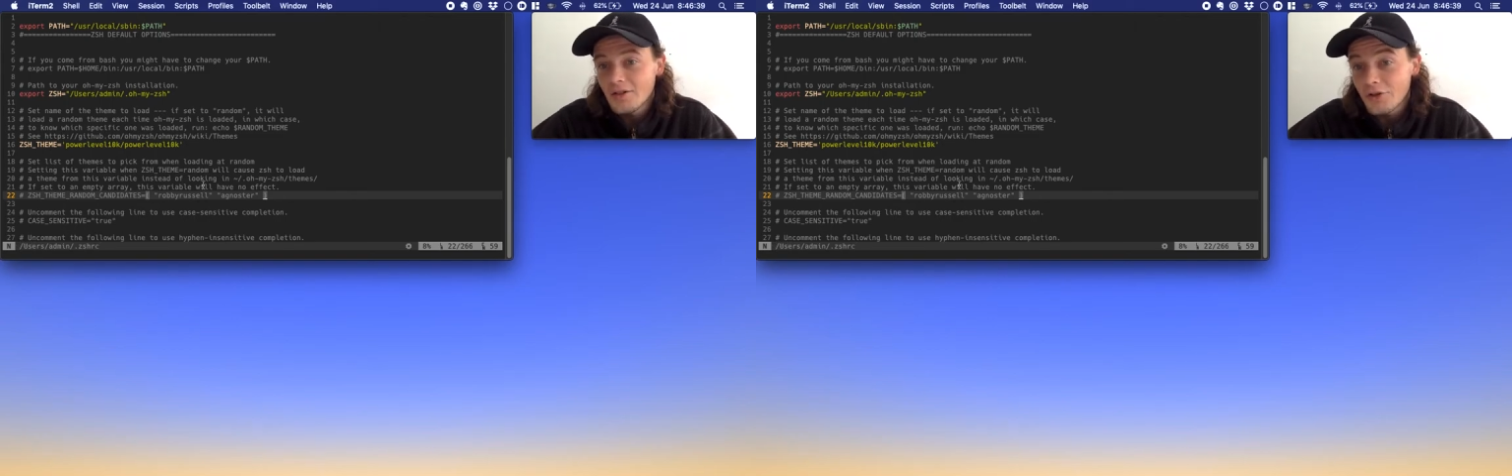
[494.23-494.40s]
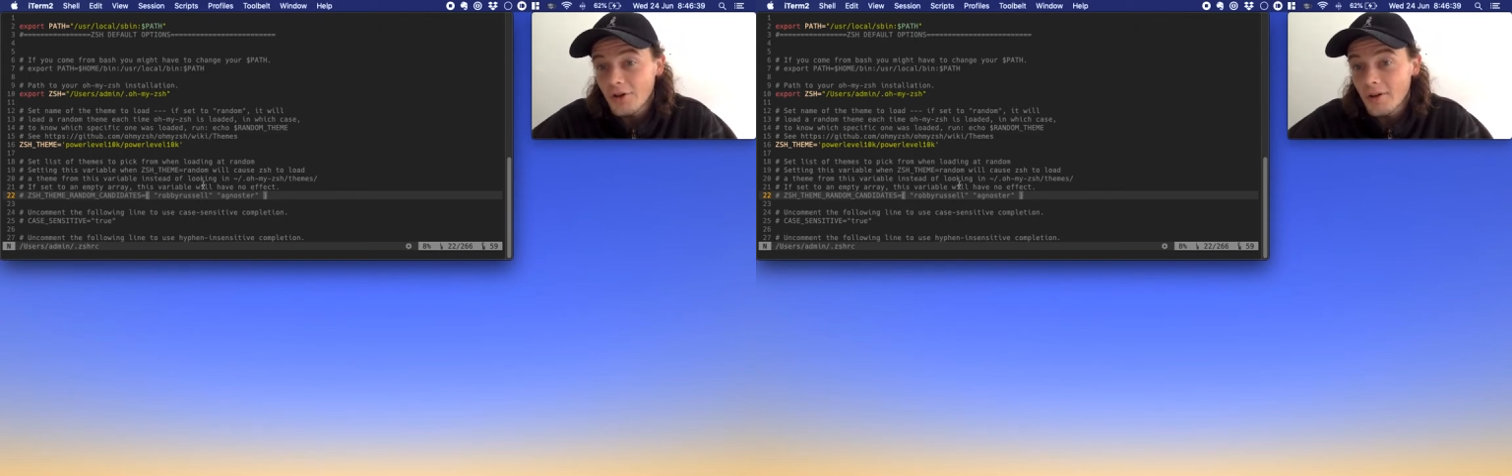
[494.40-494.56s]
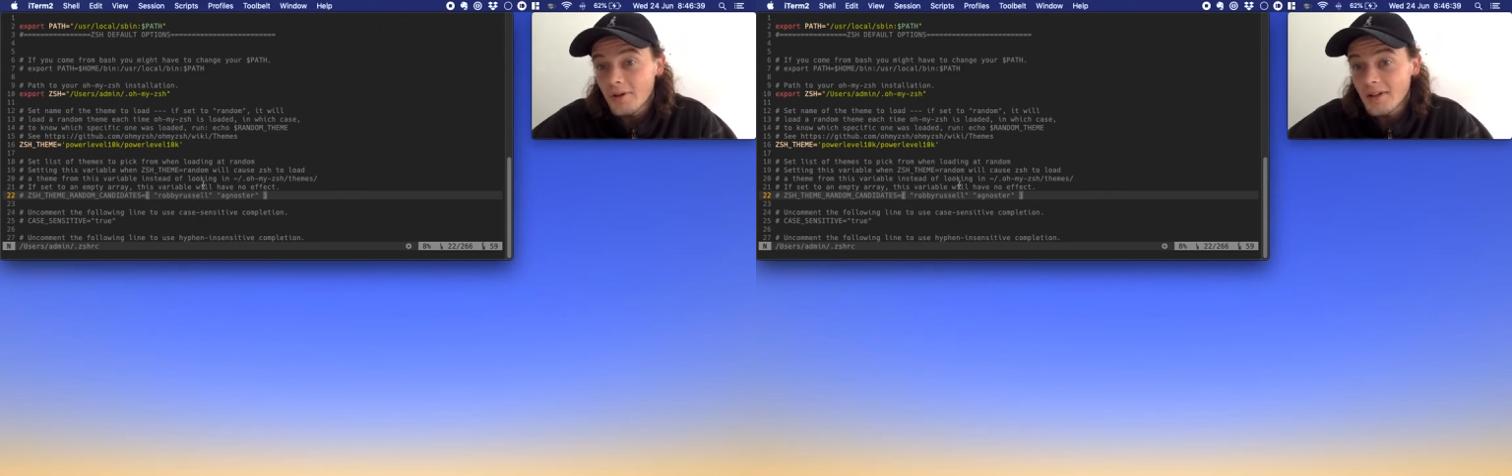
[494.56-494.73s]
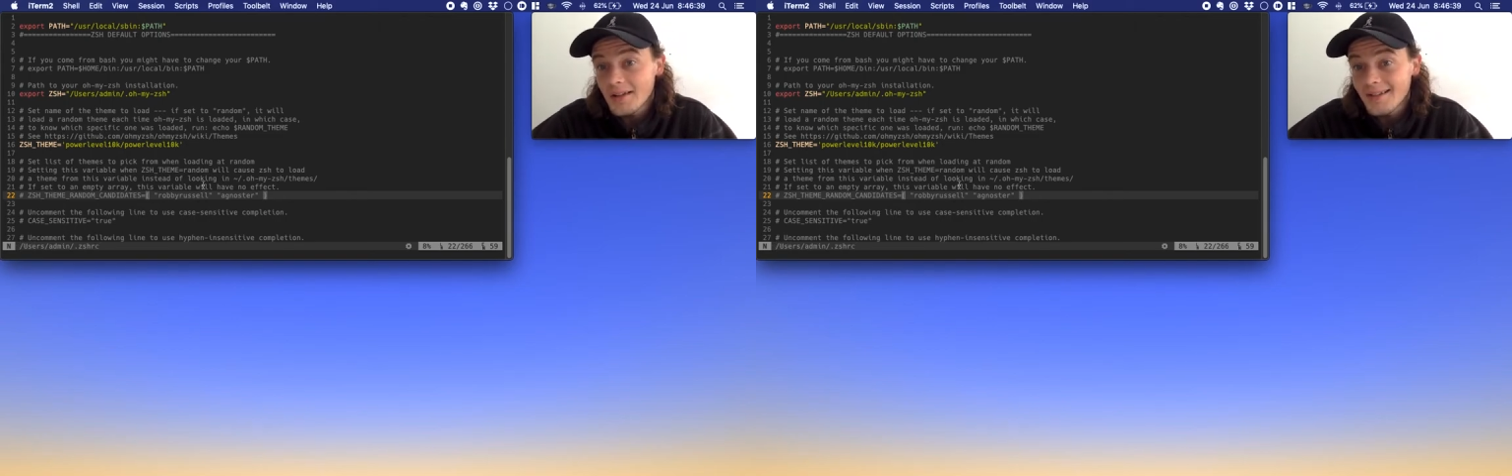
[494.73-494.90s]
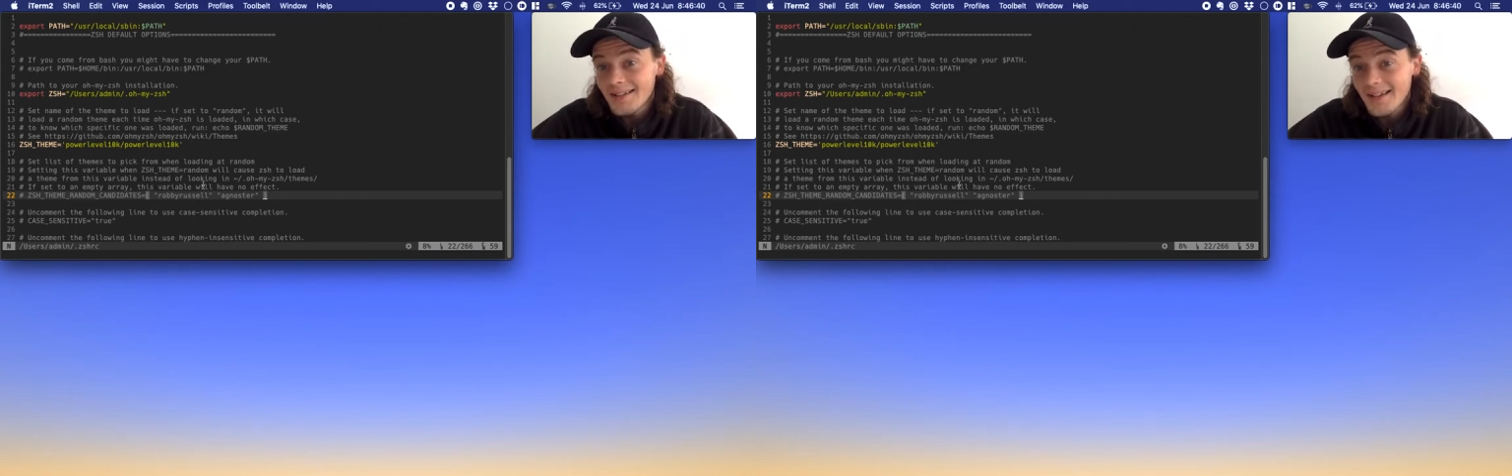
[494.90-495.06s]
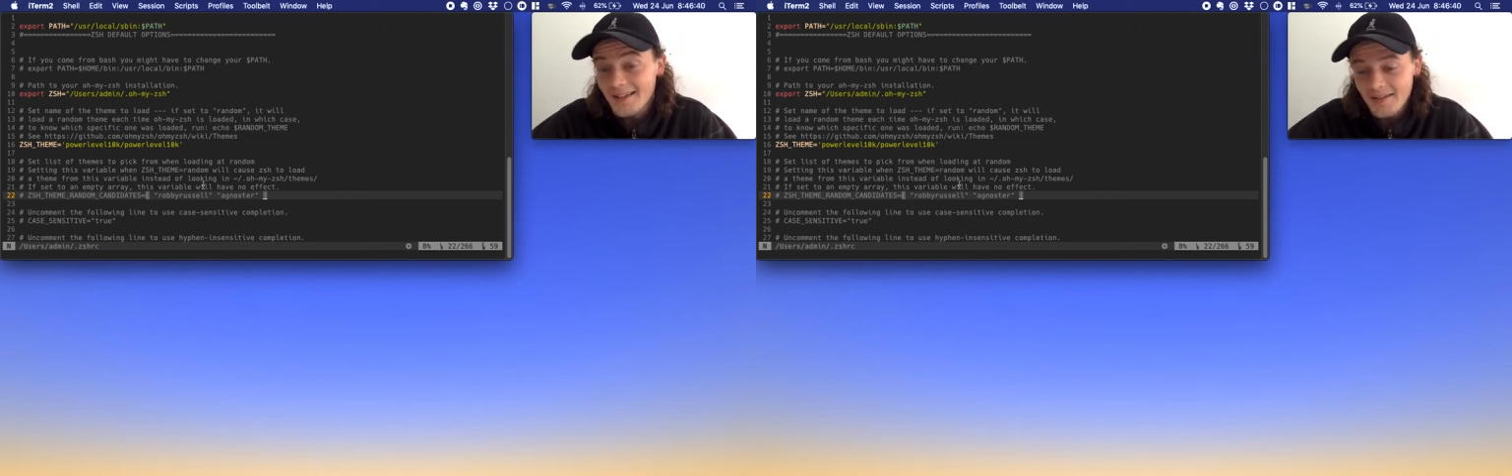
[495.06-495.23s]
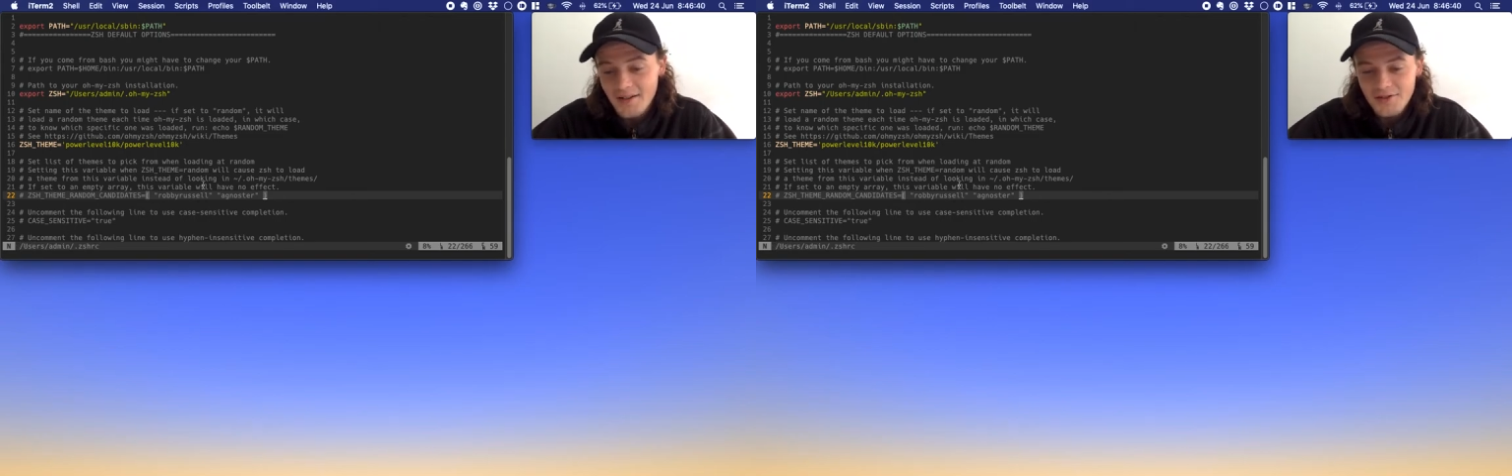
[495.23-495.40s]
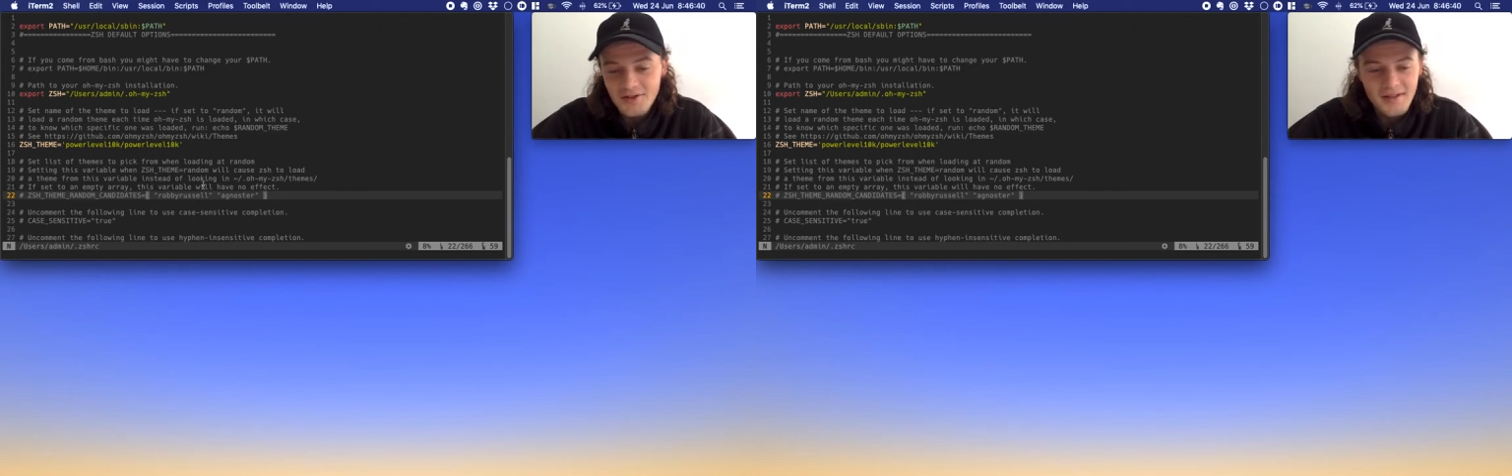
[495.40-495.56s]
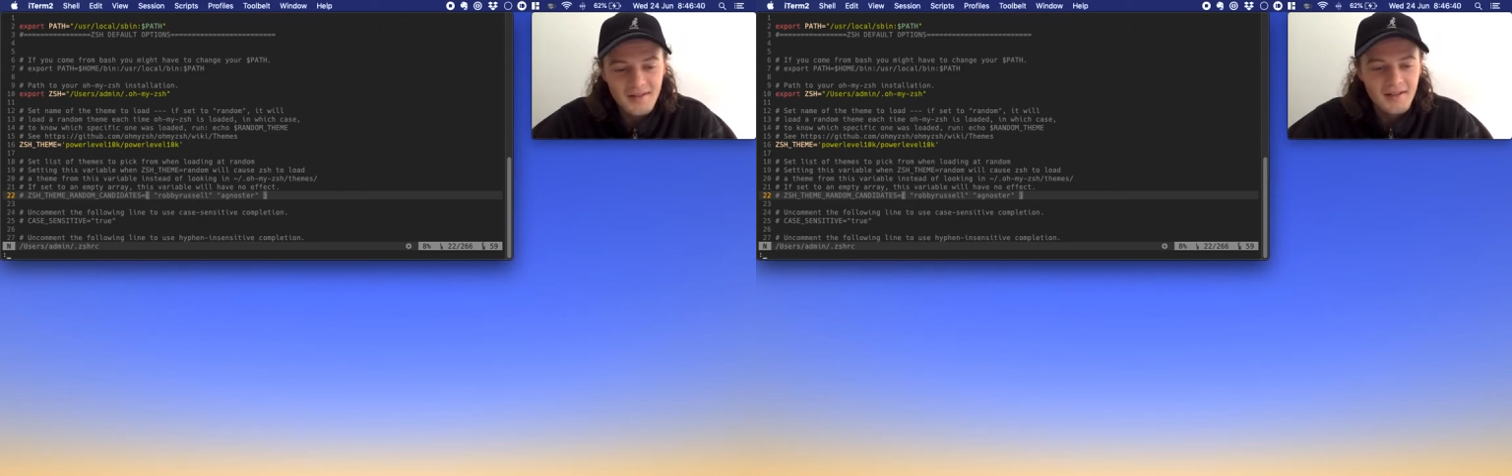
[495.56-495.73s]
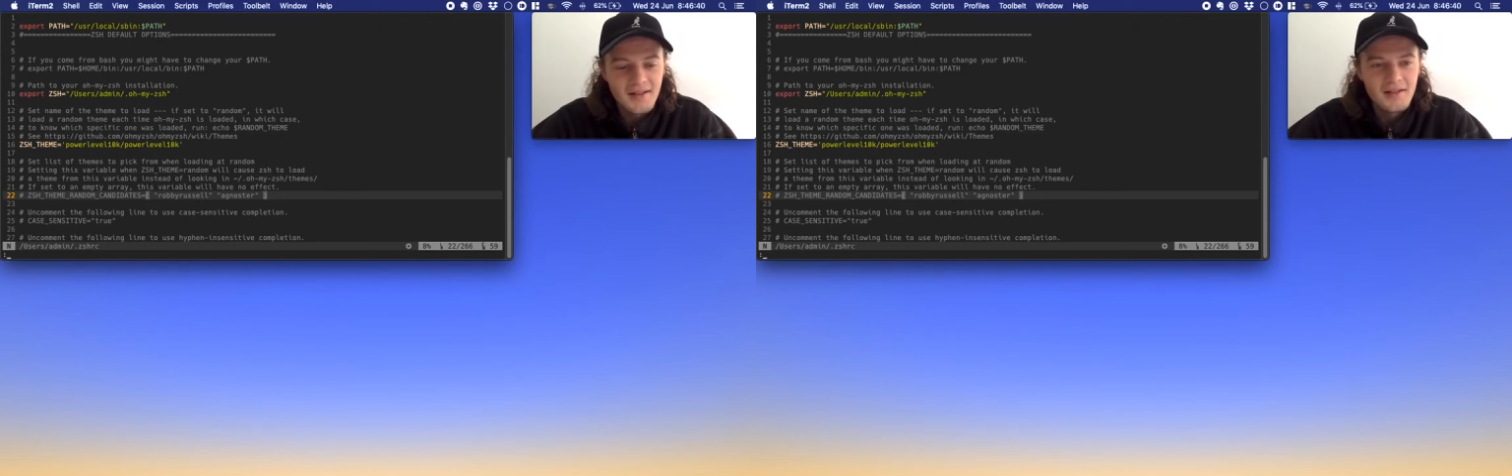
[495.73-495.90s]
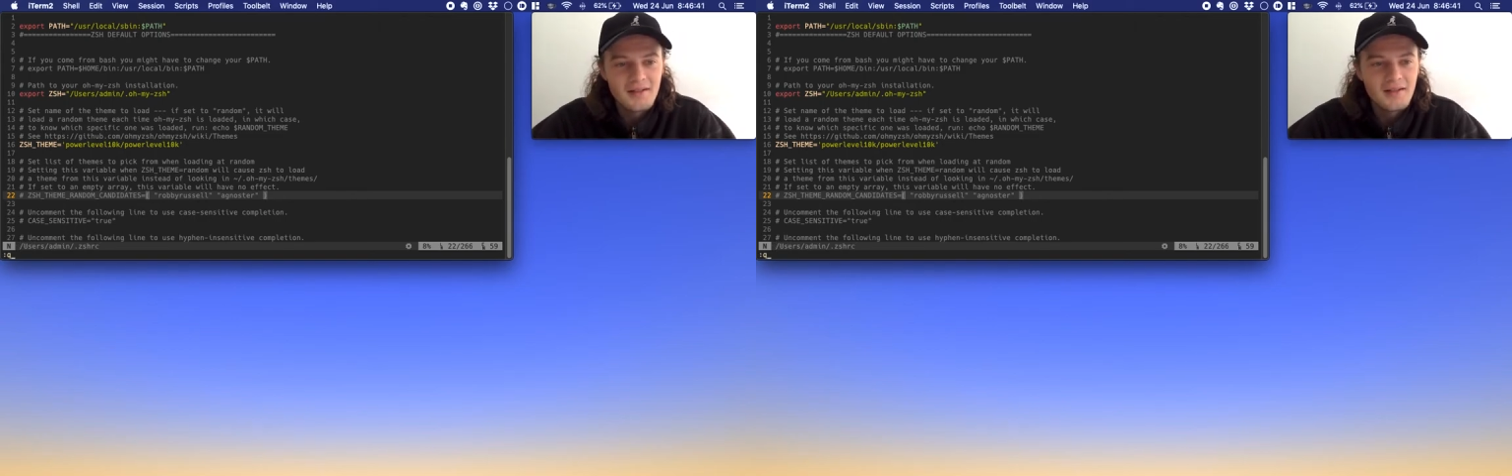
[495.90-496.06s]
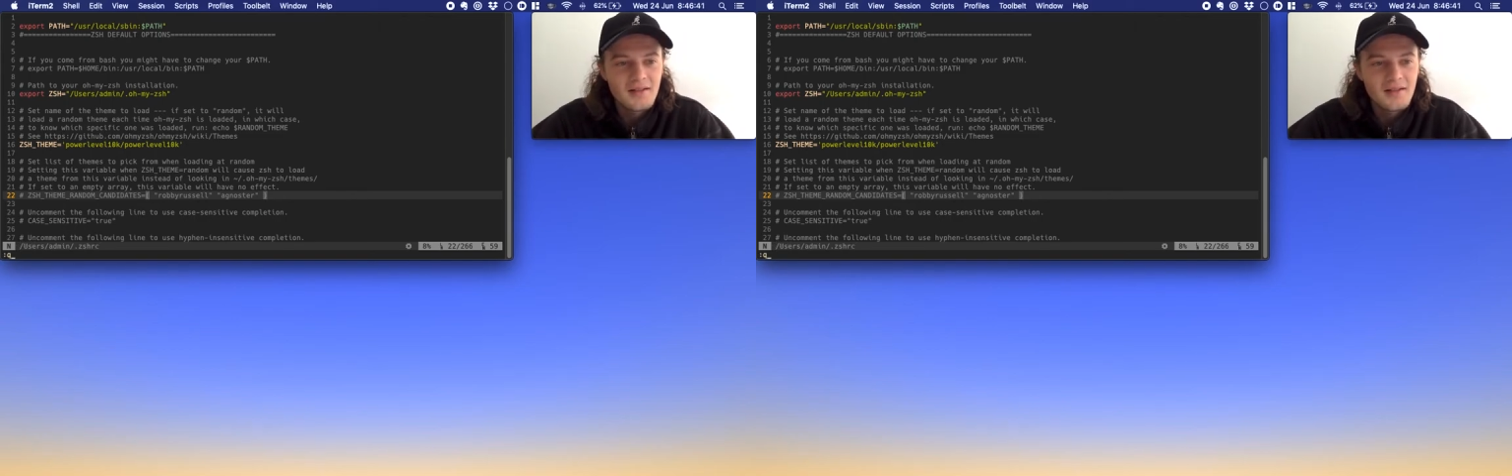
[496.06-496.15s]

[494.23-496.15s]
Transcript: .zshrc.